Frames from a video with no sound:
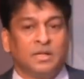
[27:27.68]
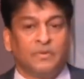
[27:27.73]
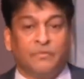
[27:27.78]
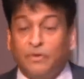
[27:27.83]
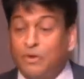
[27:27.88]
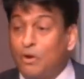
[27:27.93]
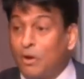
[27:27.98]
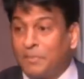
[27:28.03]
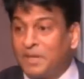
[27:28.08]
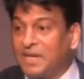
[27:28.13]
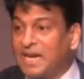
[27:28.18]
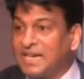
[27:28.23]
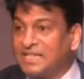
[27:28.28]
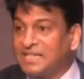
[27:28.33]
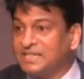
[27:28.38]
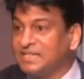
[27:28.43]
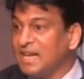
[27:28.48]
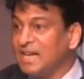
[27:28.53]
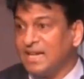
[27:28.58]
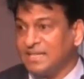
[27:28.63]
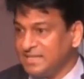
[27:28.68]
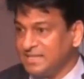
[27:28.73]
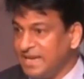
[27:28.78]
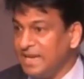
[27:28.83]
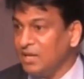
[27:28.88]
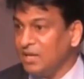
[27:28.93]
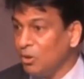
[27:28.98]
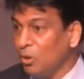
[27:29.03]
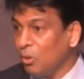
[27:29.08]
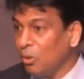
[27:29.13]
Few of the guys are
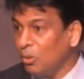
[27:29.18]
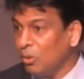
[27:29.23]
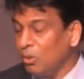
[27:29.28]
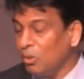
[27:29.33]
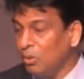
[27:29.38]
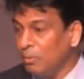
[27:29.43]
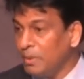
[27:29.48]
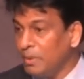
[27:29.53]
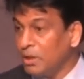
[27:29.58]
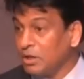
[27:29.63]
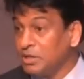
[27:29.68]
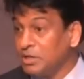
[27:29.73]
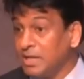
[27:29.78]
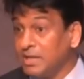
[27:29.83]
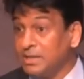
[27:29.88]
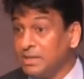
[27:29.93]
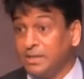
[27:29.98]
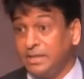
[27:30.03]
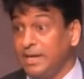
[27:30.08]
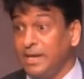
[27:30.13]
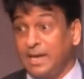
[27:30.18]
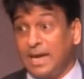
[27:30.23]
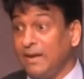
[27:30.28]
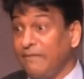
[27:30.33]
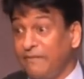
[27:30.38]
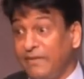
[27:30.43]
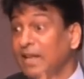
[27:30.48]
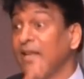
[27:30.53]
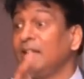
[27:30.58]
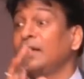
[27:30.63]
saying no, because they are
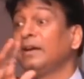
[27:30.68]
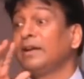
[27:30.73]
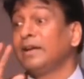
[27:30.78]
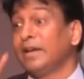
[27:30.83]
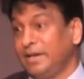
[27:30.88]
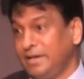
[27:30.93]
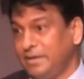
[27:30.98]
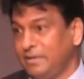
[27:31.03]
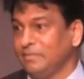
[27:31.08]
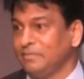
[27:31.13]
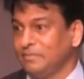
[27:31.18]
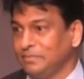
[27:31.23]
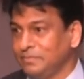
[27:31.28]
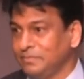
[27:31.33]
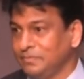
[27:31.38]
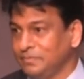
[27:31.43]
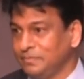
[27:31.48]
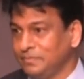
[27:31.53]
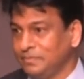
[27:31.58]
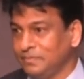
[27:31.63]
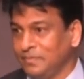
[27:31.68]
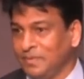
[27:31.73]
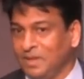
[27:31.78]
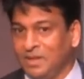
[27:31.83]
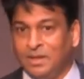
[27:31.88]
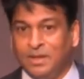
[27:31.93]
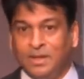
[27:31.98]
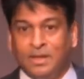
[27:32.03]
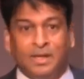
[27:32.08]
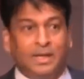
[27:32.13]
well learned.
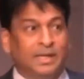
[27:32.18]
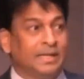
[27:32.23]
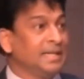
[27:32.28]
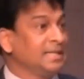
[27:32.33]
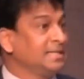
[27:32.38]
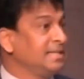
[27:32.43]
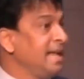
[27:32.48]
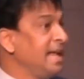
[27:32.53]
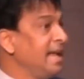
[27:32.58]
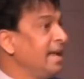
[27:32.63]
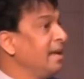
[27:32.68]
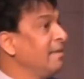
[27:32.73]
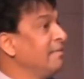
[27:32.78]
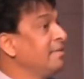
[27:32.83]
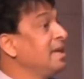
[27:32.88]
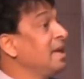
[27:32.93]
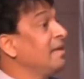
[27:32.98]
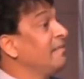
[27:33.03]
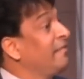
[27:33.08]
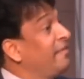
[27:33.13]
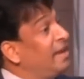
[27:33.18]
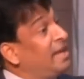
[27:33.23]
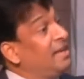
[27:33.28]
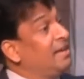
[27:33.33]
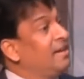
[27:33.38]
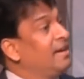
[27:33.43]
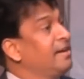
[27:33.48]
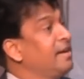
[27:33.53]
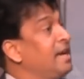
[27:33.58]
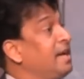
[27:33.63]
They are saying we are well
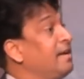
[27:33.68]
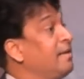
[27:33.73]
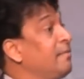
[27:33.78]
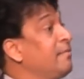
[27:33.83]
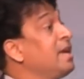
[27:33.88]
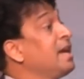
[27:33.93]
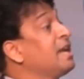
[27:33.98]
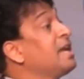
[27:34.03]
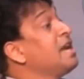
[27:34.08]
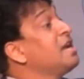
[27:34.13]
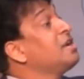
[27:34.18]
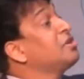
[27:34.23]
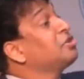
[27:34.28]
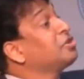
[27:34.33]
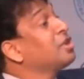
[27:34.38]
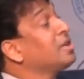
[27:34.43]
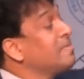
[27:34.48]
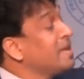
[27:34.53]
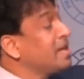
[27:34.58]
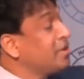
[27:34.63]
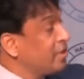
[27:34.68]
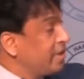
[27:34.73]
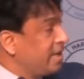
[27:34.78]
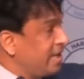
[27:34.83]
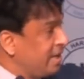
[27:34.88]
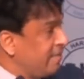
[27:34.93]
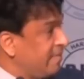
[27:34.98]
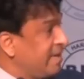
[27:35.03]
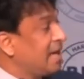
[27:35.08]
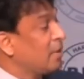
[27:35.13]
learned, we are
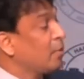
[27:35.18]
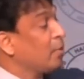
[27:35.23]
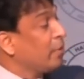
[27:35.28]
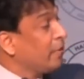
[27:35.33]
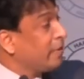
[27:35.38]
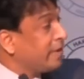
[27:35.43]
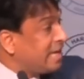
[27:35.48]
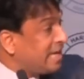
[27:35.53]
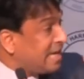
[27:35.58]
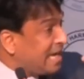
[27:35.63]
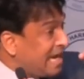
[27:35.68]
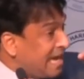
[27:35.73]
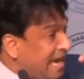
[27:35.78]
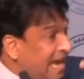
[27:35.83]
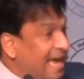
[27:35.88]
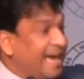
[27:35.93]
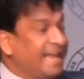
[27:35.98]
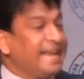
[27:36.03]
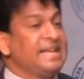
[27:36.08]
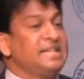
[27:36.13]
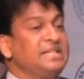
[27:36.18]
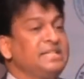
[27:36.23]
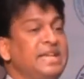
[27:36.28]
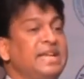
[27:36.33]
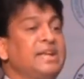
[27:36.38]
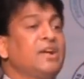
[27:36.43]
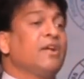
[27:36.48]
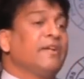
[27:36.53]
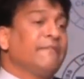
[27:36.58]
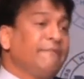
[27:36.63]
intermediary, we are only
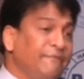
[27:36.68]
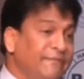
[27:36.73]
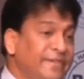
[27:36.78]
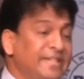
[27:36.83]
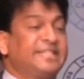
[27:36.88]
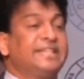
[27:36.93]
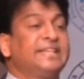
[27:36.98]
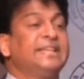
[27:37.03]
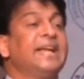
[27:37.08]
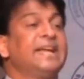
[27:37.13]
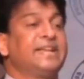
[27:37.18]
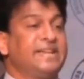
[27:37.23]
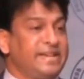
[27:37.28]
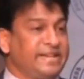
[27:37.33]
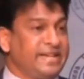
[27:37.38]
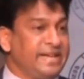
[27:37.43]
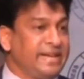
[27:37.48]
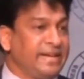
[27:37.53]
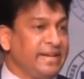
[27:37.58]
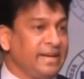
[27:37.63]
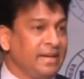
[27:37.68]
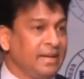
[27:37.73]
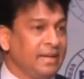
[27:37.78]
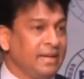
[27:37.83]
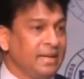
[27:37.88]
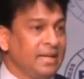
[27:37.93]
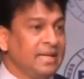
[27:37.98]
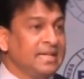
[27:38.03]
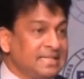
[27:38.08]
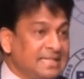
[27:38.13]
arranging or facilitating
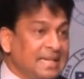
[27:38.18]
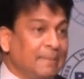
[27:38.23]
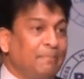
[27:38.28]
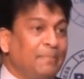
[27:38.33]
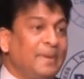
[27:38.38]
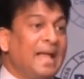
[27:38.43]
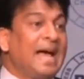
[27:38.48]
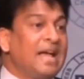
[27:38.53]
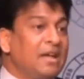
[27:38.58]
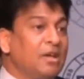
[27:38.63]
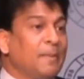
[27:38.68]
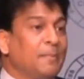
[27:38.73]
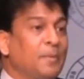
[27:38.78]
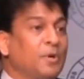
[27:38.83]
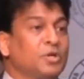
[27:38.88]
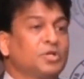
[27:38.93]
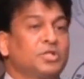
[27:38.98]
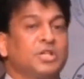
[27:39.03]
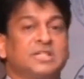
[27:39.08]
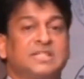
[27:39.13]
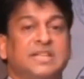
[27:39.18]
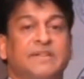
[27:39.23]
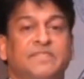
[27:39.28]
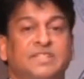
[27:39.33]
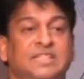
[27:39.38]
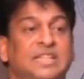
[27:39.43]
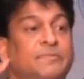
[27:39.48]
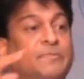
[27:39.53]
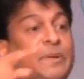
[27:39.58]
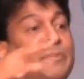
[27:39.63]
supply of goods or
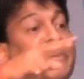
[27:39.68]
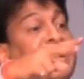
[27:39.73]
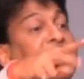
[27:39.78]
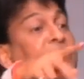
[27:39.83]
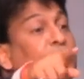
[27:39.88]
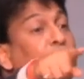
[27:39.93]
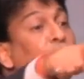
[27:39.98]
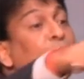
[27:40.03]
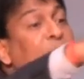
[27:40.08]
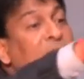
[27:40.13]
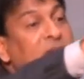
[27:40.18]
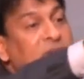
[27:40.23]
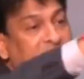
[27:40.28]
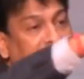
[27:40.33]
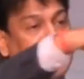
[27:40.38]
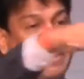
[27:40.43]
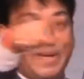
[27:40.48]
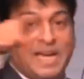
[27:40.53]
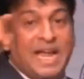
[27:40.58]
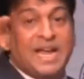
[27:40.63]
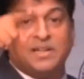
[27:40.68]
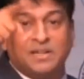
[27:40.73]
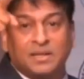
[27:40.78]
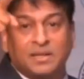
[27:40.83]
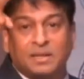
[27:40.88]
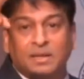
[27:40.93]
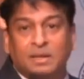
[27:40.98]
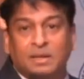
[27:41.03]
services between two persons. Am I right?